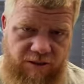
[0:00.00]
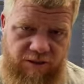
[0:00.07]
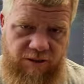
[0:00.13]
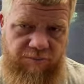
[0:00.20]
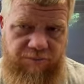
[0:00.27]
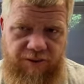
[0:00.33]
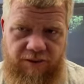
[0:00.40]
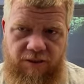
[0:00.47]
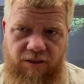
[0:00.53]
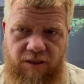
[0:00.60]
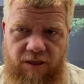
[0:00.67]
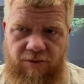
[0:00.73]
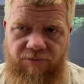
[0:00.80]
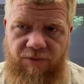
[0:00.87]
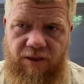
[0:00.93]
disciplined
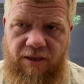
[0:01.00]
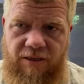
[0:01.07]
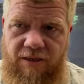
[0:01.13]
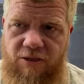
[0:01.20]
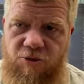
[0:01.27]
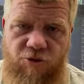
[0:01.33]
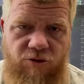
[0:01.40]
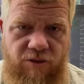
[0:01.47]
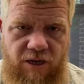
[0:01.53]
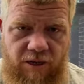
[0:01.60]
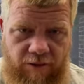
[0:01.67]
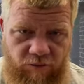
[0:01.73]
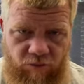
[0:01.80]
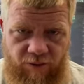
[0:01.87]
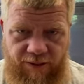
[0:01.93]
enough? And is your
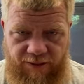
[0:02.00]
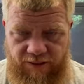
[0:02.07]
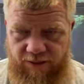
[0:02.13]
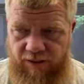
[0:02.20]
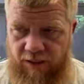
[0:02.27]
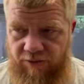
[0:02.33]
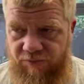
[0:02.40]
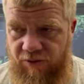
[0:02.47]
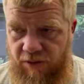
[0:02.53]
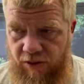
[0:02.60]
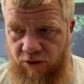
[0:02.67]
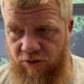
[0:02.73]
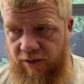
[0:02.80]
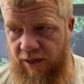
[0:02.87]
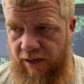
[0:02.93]
dog loyal enough?
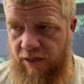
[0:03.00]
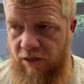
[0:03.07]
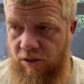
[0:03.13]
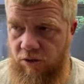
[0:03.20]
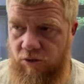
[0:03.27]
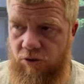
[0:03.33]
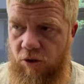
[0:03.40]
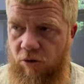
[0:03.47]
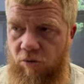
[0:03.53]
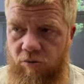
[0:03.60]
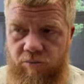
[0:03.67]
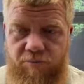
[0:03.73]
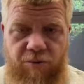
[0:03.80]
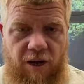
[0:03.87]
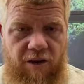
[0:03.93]
okay? So
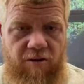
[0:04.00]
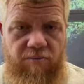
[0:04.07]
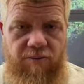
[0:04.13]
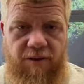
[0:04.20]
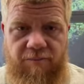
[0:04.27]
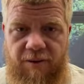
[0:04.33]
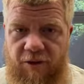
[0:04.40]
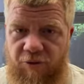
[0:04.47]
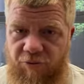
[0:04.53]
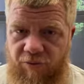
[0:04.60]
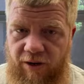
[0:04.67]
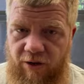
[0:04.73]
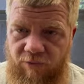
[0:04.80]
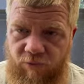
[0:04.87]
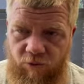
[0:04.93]
probably about
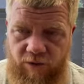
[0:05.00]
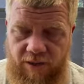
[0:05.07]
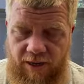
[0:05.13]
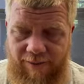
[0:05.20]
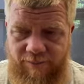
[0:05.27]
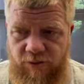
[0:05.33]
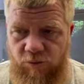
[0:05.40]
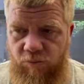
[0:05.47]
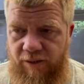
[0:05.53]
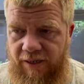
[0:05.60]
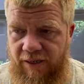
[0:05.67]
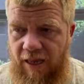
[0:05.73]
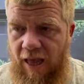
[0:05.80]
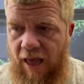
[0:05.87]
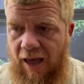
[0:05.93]
three or four times a
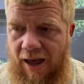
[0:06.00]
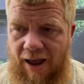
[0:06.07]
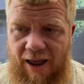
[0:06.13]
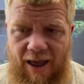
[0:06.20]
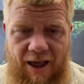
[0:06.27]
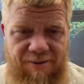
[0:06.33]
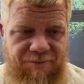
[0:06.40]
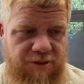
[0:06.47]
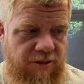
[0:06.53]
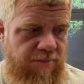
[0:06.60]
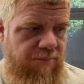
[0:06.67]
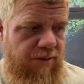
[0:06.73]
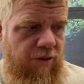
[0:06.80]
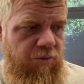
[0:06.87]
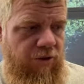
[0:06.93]
week, I have
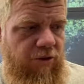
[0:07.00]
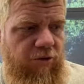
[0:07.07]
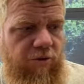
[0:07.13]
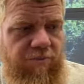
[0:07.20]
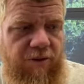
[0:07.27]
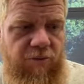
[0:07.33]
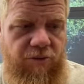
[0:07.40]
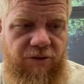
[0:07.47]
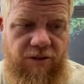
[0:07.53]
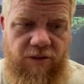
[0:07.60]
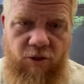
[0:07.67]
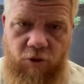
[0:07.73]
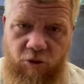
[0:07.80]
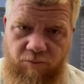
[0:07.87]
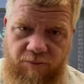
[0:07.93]
somebody, whether it be within
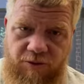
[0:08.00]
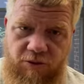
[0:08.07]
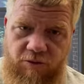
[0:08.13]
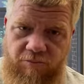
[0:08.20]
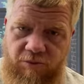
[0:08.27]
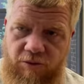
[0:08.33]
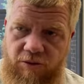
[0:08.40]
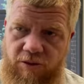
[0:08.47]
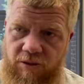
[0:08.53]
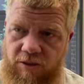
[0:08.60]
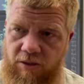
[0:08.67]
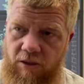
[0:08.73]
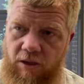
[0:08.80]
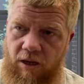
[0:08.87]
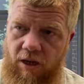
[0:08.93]
the homeless
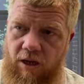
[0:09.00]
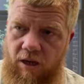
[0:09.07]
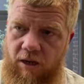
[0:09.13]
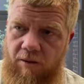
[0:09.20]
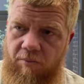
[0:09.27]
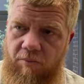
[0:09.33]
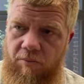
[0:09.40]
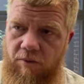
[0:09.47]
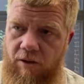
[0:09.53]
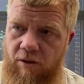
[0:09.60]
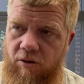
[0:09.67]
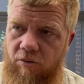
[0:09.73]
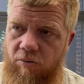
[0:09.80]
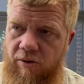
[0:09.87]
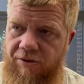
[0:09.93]
community, um, uh,
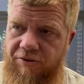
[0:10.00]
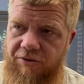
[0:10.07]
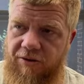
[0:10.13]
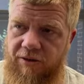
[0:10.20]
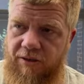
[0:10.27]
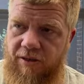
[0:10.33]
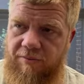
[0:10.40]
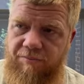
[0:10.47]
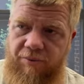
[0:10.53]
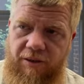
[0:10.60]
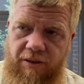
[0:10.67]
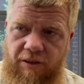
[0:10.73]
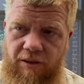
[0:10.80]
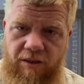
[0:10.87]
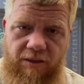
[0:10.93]
whether it
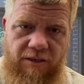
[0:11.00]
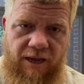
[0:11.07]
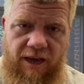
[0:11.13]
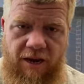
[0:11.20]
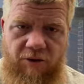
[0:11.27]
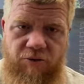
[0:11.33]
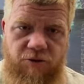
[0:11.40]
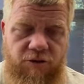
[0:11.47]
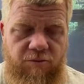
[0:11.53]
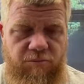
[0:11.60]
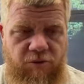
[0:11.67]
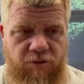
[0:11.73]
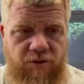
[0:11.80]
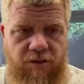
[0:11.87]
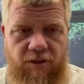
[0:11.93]
be in the house
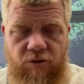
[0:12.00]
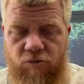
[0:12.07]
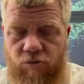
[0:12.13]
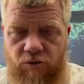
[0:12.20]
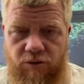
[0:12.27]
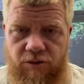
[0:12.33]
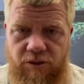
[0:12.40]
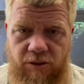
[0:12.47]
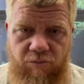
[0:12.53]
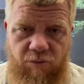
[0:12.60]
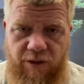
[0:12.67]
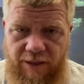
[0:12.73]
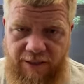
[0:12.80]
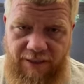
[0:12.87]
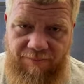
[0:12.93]
community or
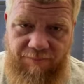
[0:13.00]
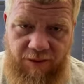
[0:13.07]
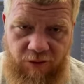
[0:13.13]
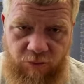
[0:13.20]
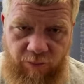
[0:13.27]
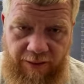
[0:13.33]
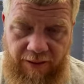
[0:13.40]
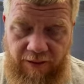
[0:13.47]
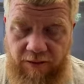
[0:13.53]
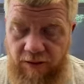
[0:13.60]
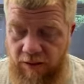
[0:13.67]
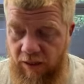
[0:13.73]
somewhere in between,